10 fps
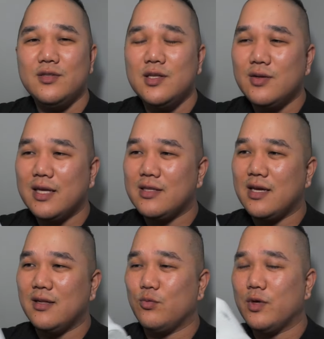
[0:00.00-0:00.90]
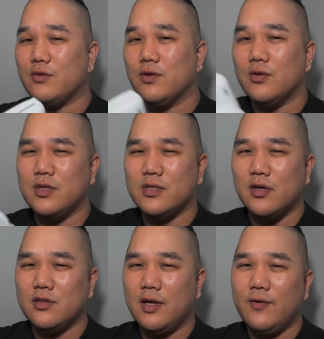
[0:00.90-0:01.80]
You still get that retro
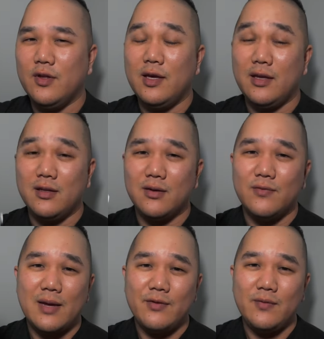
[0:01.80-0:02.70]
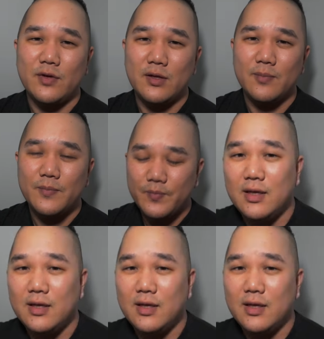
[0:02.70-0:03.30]
nostalgic feeling of having film.